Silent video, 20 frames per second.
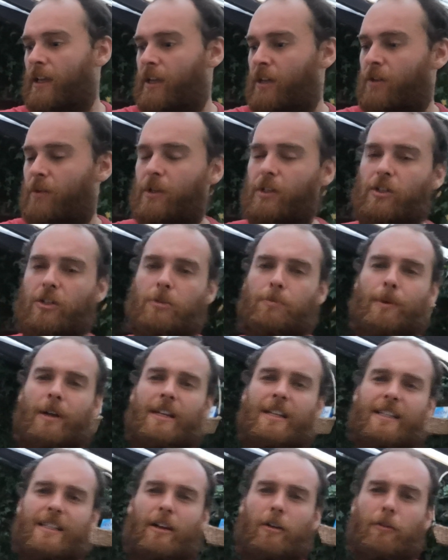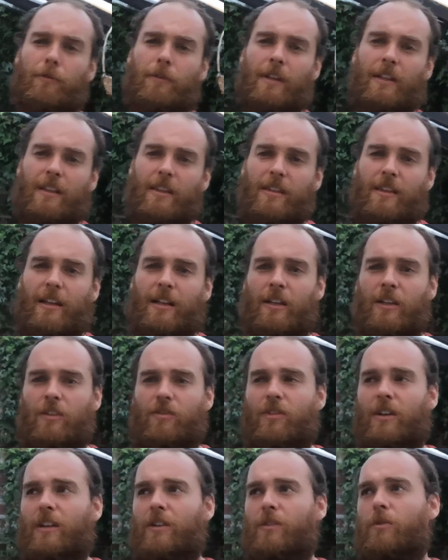You know, you're just spreading yourself really thin and you're
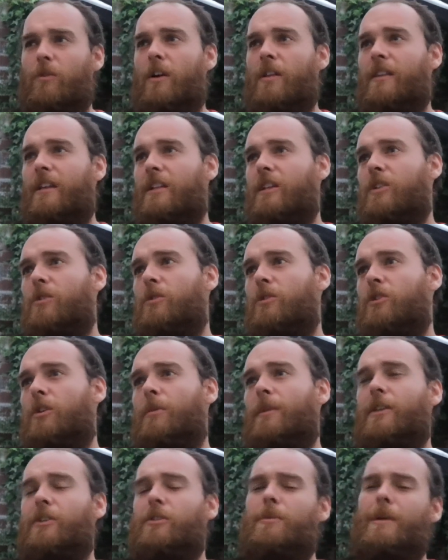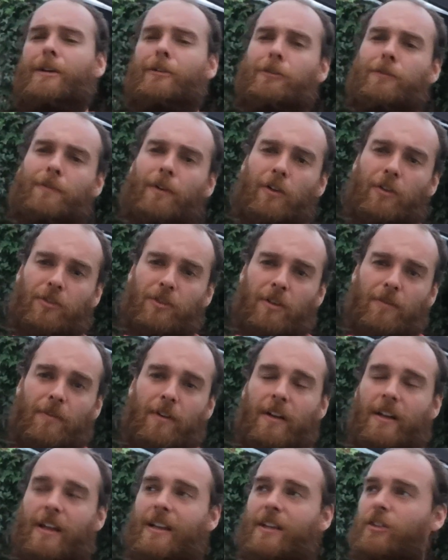trying to do it, and then you do a job and then something else falls over
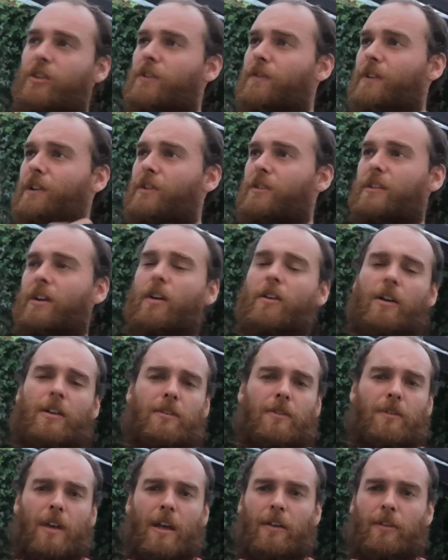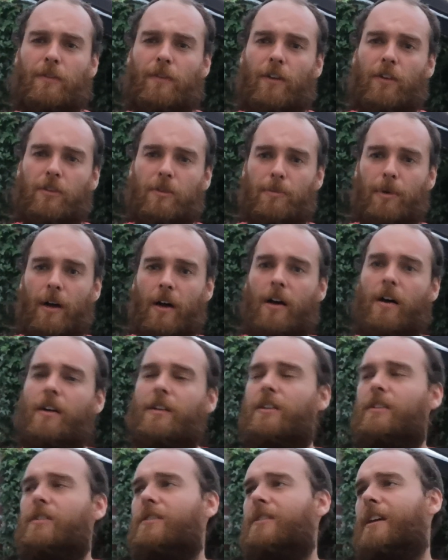and it just feels, oh, something else falls apart
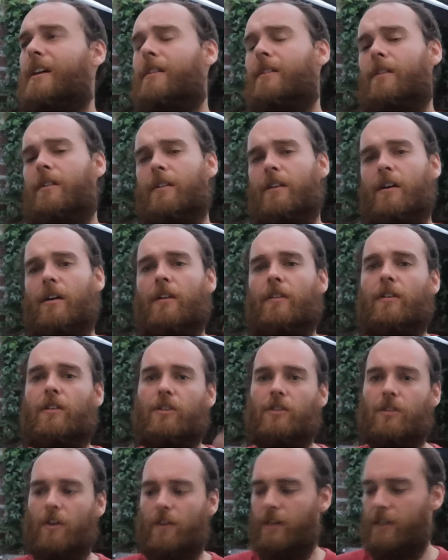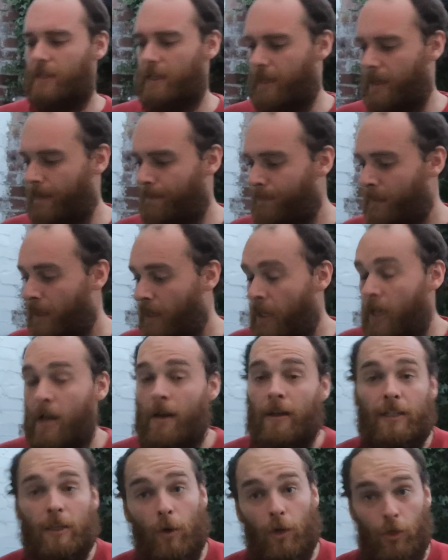and you're just like, oh God, I've got to sort this out.
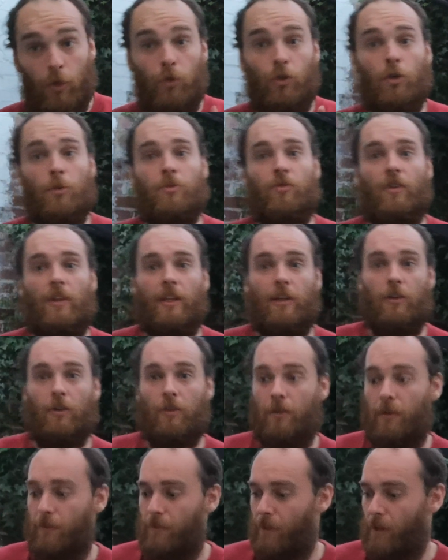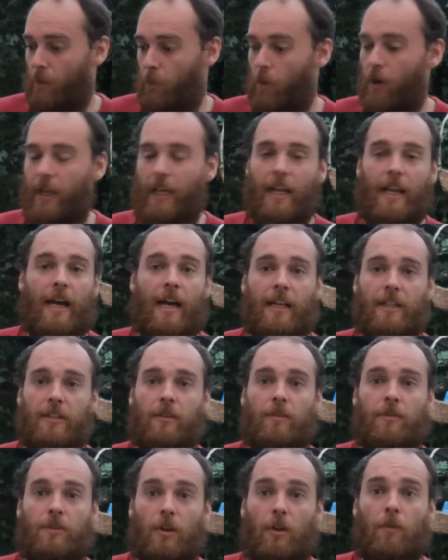So YouTube's really good for working out
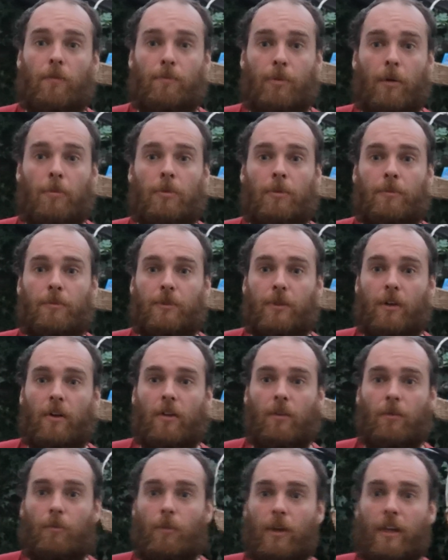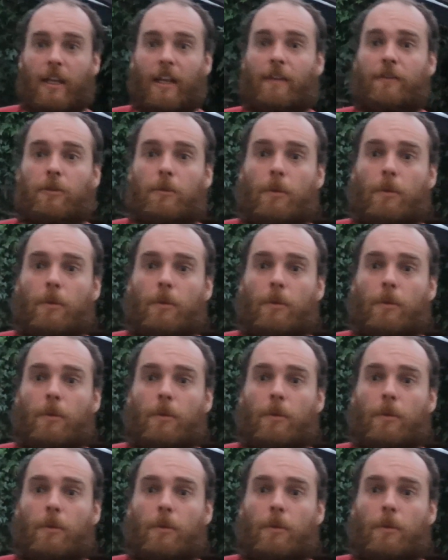how to solve problems or working if